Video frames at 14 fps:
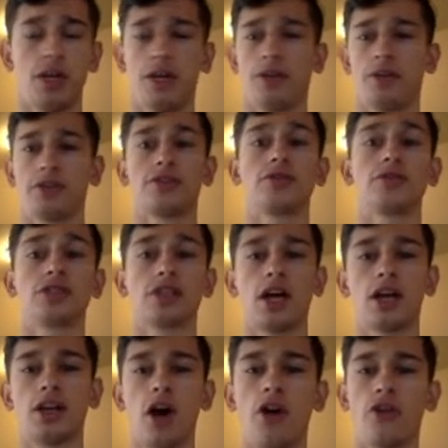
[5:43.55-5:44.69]
There's a
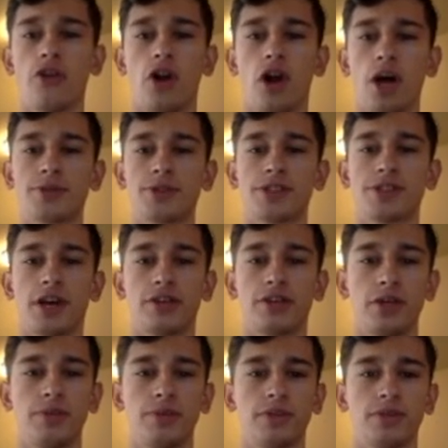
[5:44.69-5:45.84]
lot of other options out
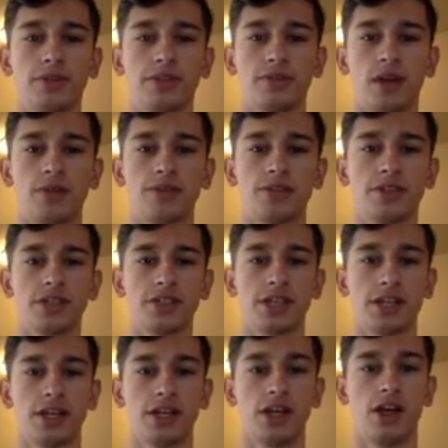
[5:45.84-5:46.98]
there, but the reason why I'm choosing